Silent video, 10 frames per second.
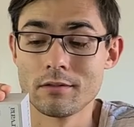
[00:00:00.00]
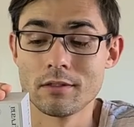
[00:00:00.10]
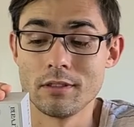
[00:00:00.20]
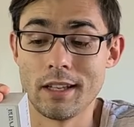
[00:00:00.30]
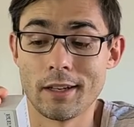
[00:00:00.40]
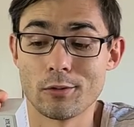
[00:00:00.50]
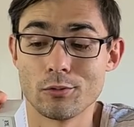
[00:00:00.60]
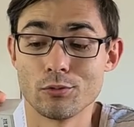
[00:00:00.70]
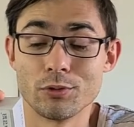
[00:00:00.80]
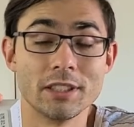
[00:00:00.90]
like
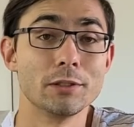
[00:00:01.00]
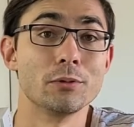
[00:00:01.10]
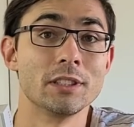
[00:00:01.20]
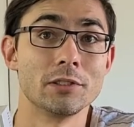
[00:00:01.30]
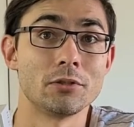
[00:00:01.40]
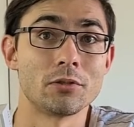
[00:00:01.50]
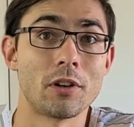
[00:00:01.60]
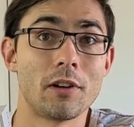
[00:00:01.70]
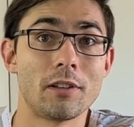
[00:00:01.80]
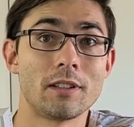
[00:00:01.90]
really, really
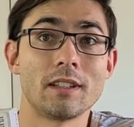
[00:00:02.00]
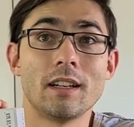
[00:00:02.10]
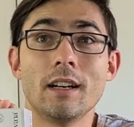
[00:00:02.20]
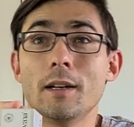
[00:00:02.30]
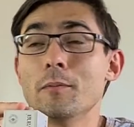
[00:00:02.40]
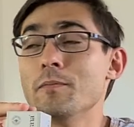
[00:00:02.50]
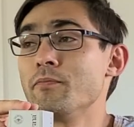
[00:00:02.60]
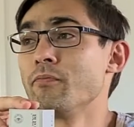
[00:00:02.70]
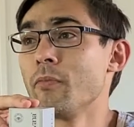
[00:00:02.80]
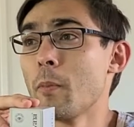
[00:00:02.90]
strong.
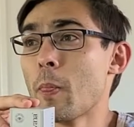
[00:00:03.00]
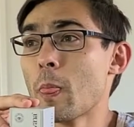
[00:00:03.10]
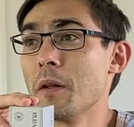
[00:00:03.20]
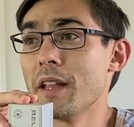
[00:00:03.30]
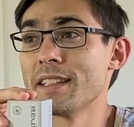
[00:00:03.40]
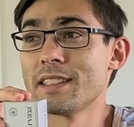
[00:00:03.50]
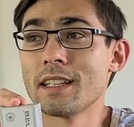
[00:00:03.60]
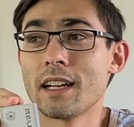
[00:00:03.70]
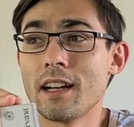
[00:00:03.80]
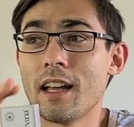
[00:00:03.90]
The last thing
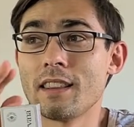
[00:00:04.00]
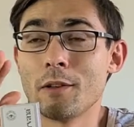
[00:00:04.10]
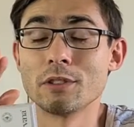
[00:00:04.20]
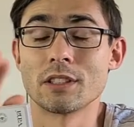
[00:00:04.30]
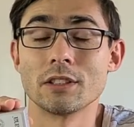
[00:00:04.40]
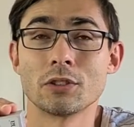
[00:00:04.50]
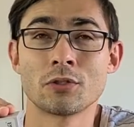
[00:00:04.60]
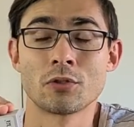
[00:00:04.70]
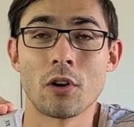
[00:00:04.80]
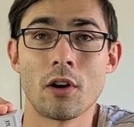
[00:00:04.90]
I got that was this
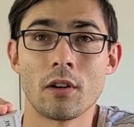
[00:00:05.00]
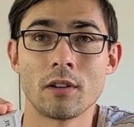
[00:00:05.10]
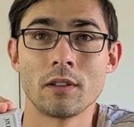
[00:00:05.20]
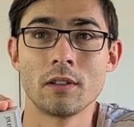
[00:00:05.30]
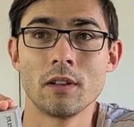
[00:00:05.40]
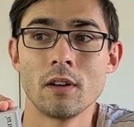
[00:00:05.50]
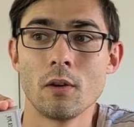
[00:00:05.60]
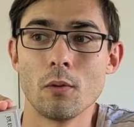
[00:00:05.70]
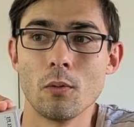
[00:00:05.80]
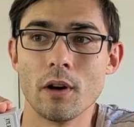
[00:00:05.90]
strong
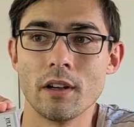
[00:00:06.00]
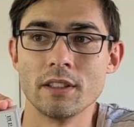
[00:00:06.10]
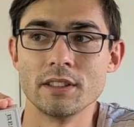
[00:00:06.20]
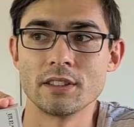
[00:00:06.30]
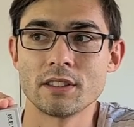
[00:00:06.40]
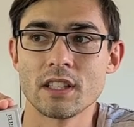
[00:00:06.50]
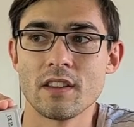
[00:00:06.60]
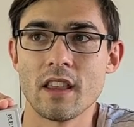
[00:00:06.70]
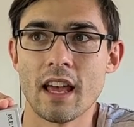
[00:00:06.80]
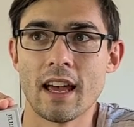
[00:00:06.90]
was
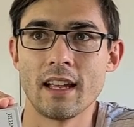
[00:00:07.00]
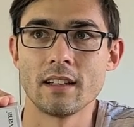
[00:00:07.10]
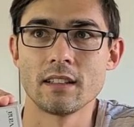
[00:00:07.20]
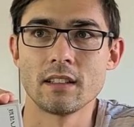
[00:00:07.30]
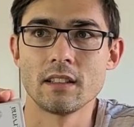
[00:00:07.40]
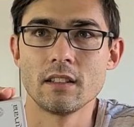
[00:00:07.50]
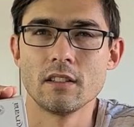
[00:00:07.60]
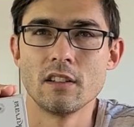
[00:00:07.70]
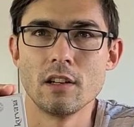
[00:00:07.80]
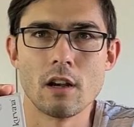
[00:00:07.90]
that
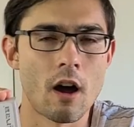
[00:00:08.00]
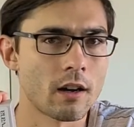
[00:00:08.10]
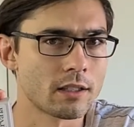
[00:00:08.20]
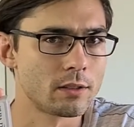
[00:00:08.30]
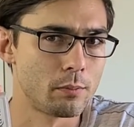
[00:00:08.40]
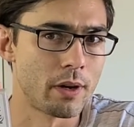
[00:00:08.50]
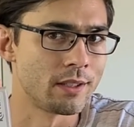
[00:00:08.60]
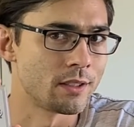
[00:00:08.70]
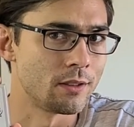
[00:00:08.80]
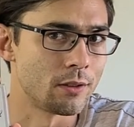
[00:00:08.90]
Nox by
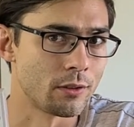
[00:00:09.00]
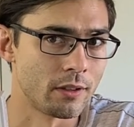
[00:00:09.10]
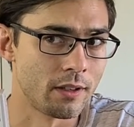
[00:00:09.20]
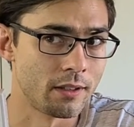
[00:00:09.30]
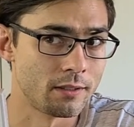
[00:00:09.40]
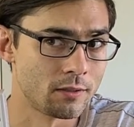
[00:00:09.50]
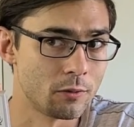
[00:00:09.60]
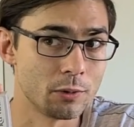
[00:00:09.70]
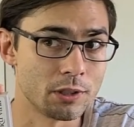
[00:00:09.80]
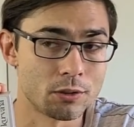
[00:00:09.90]
Centurion,
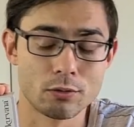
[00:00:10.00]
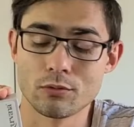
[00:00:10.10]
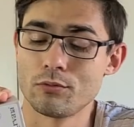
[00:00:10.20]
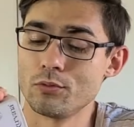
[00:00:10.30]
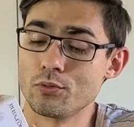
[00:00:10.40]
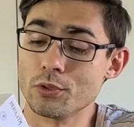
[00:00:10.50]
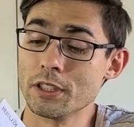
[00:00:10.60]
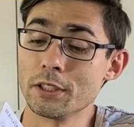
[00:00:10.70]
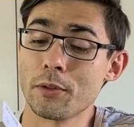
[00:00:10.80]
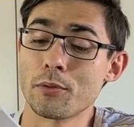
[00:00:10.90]
which
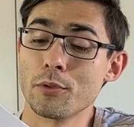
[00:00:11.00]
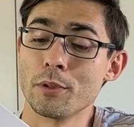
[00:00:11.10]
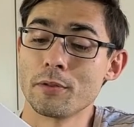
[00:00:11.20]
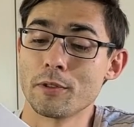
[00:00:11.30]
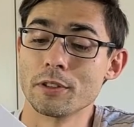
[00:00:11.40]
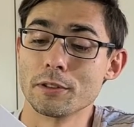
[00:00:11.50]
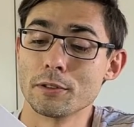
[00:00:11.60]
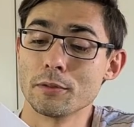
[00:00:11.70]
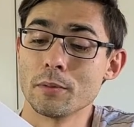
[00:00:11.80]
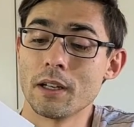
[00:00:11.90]
really threw me for a
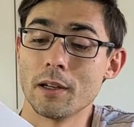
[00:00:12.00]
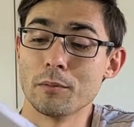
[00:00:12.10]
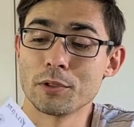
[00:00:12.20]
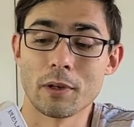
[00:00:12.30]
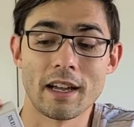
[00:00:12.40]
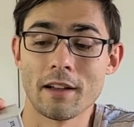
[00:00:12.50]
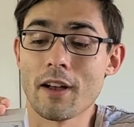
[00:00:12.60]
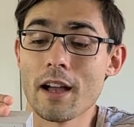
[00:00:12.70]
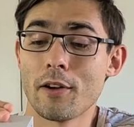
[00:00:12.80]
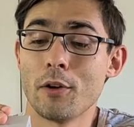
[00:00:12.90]
loop. So I have
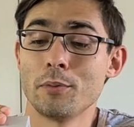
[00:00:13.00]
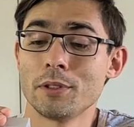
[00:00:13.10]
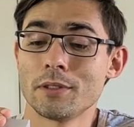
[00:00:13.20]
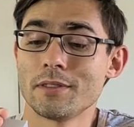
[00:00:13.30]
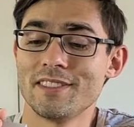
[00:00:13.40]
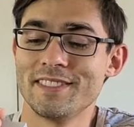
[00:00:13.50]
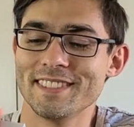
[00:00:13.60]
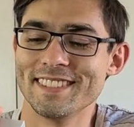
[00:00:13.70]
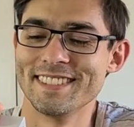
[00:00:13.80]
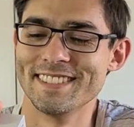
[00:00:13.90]
high hopes
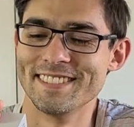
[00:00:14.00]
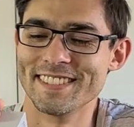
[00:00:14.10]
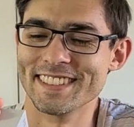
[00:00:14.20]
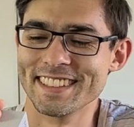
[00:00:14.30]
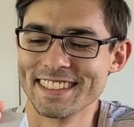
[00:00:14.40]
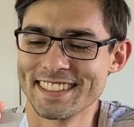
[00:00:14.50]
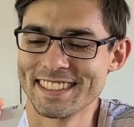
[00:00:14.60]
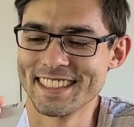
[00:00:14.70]
for this.